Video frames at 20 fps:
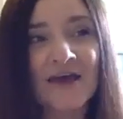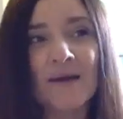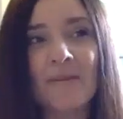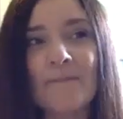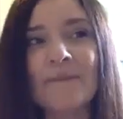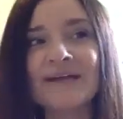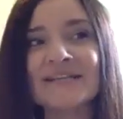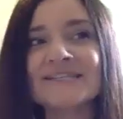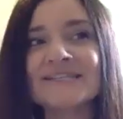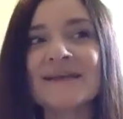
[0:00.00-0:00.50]

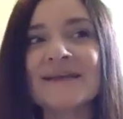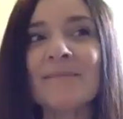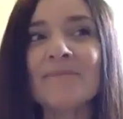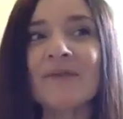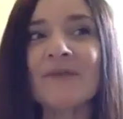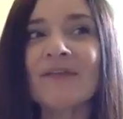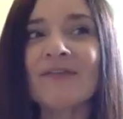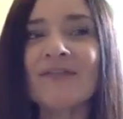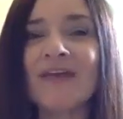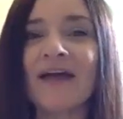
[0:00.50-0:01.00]
but
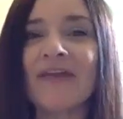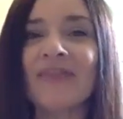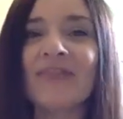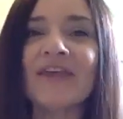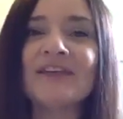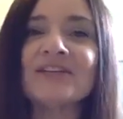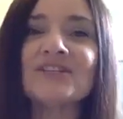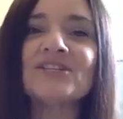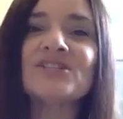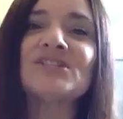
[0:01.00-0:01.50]
something that
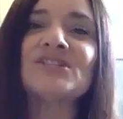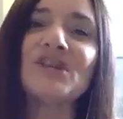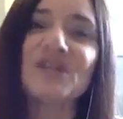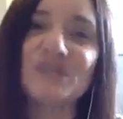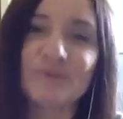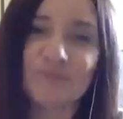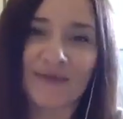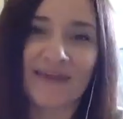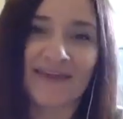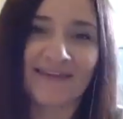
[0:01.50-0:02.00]
they
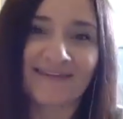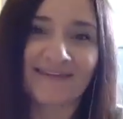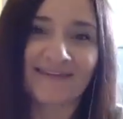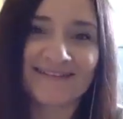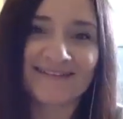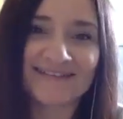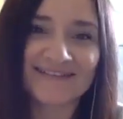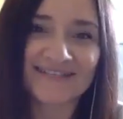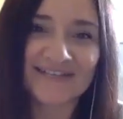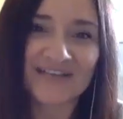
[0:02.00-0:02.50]
should be
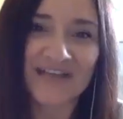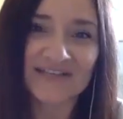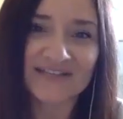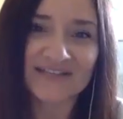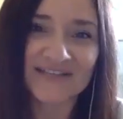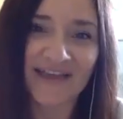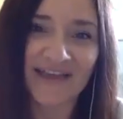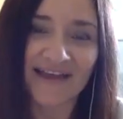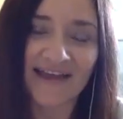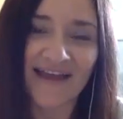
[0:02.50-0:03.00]

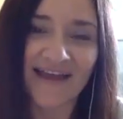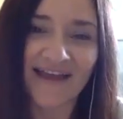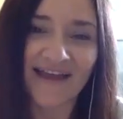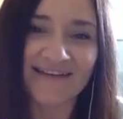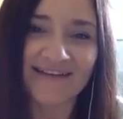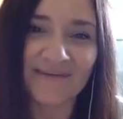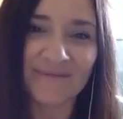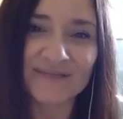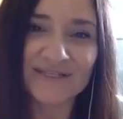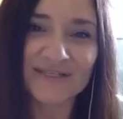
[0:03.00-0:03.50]
discussing.
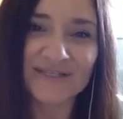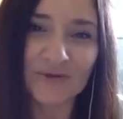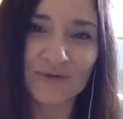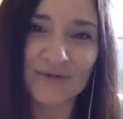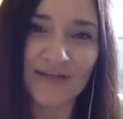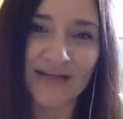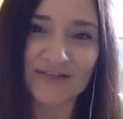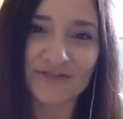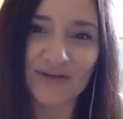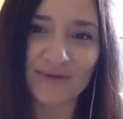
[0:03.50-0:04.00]
And I'm so
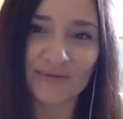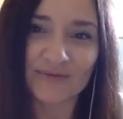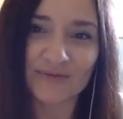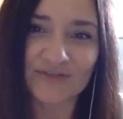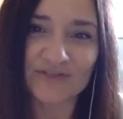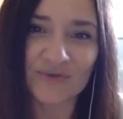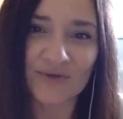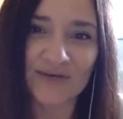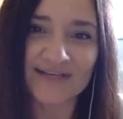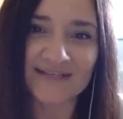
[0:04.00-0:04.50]
glad you're able
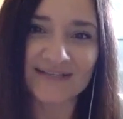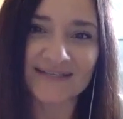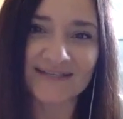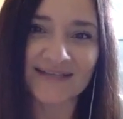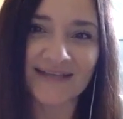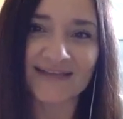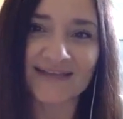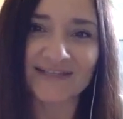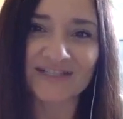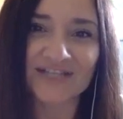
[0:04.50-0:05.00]
to join us
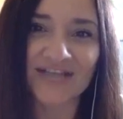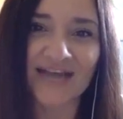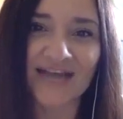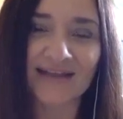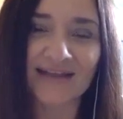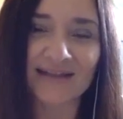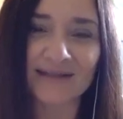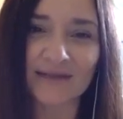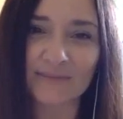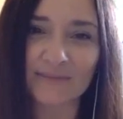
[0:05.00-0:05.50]
today to chat
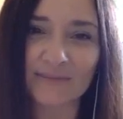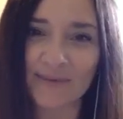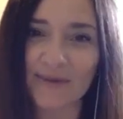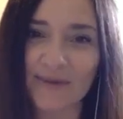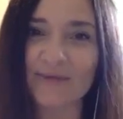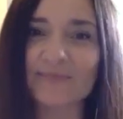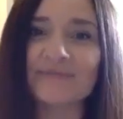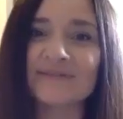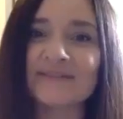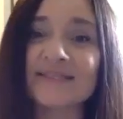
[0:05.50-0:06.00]
a little bit
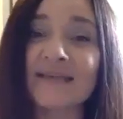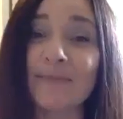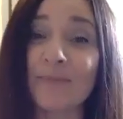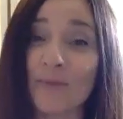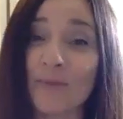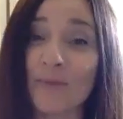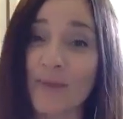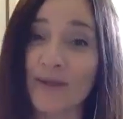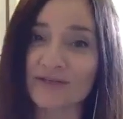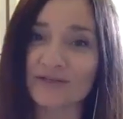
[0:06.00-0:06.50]
about
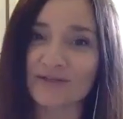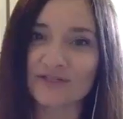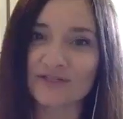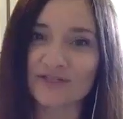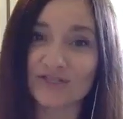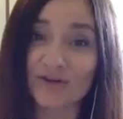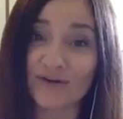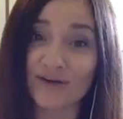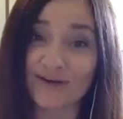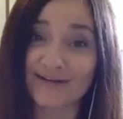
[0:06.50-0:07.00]
supplemental
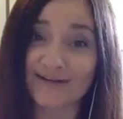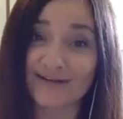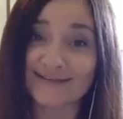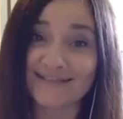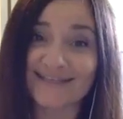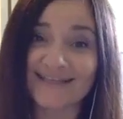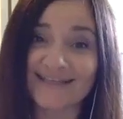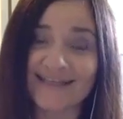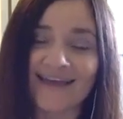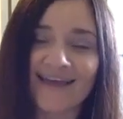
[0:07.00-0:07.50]

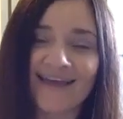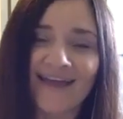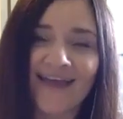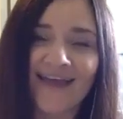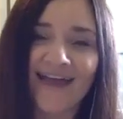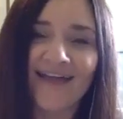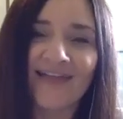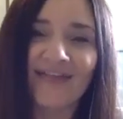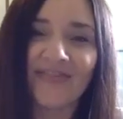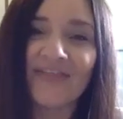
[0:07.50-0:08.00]
insurance
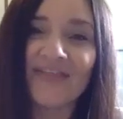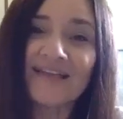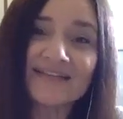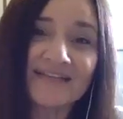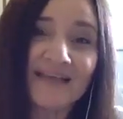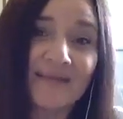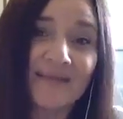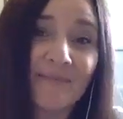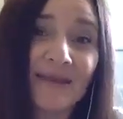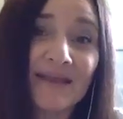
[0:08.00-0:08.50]
and things
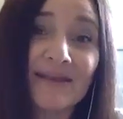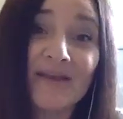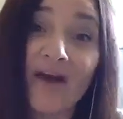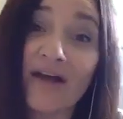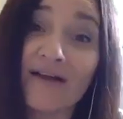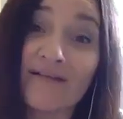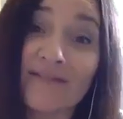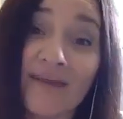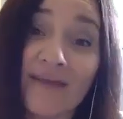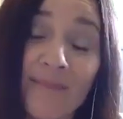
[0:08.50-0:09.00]
that
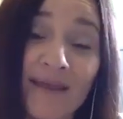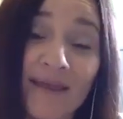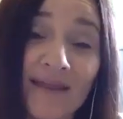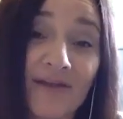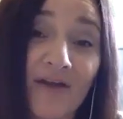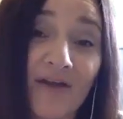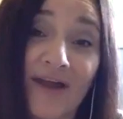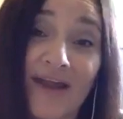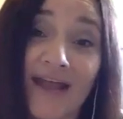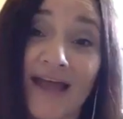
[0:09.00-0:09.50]
they may
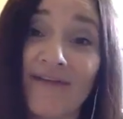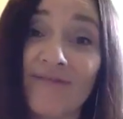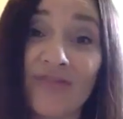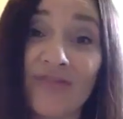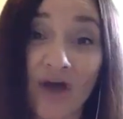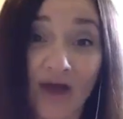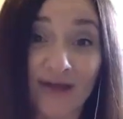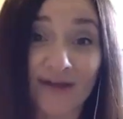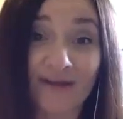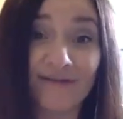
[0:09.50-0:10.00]
not have
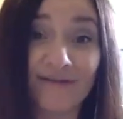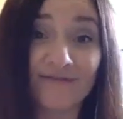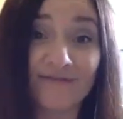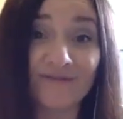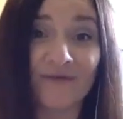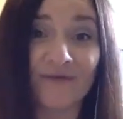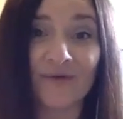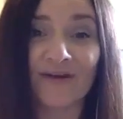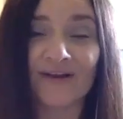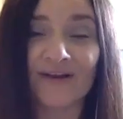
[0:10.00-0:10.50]
thought of
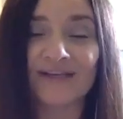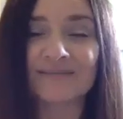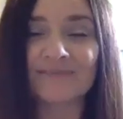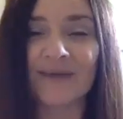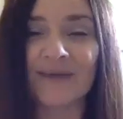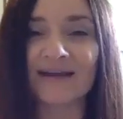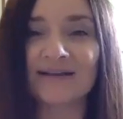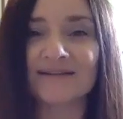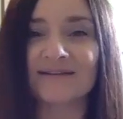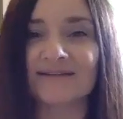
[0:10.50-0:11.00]
or
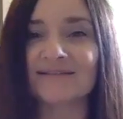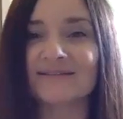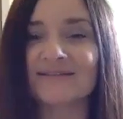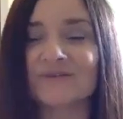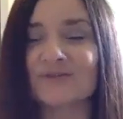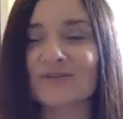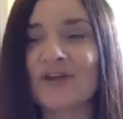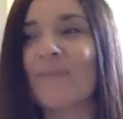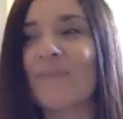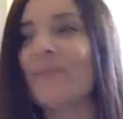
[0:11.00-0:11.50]
expected.
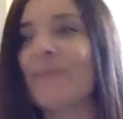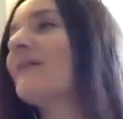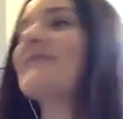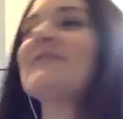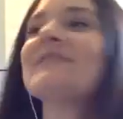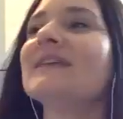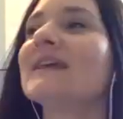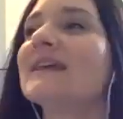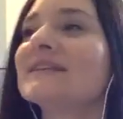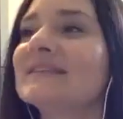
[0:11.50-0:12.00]
So topic of
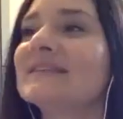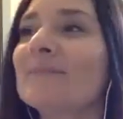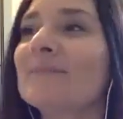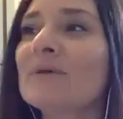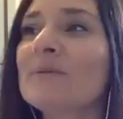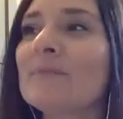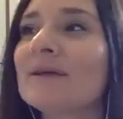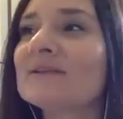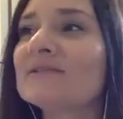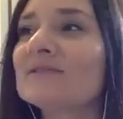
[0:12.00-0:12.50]
today is
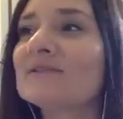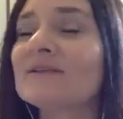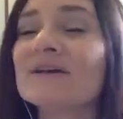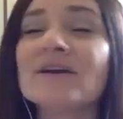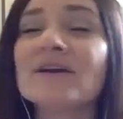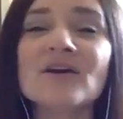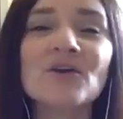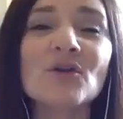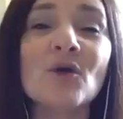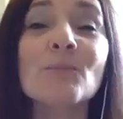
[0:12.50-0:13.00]
supplemental,
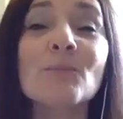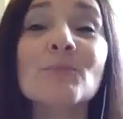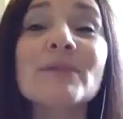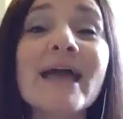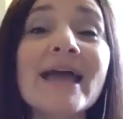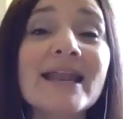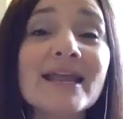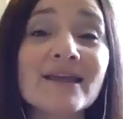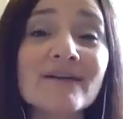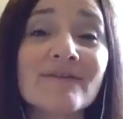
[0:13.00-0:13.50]

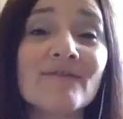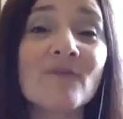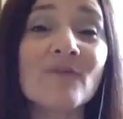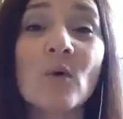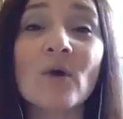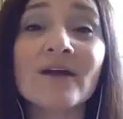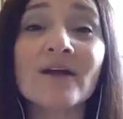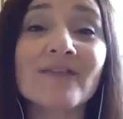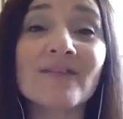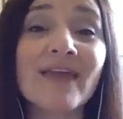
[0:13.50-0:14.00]
planning
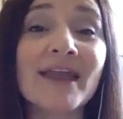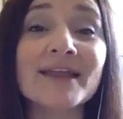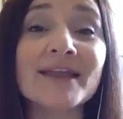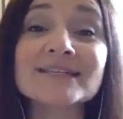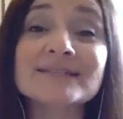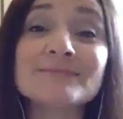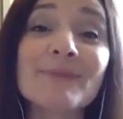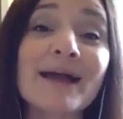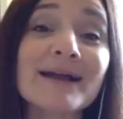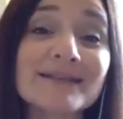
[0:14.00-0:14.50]
for the
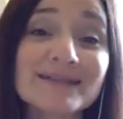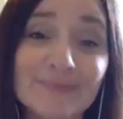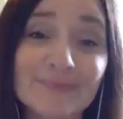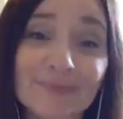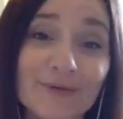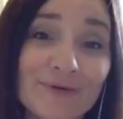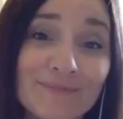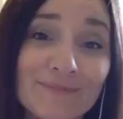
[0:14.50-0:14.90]
unexpected.